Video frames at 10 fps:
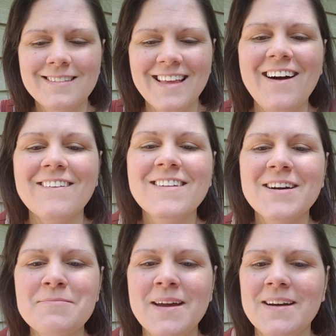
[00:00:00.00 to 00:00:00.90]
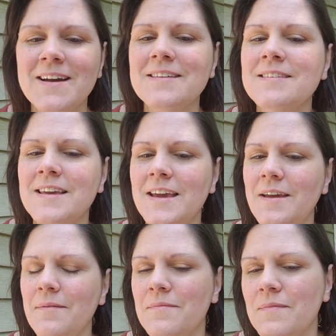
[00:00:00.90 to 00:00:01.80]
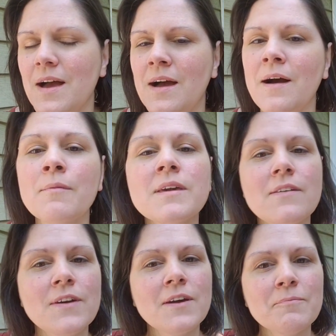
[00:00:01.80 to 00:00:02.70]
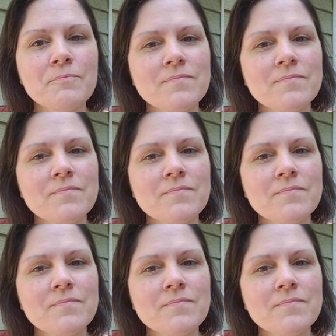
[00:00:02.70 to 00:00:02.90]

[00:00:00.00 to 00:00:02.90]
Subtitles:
Oh, good, Mary. See? I'm giving.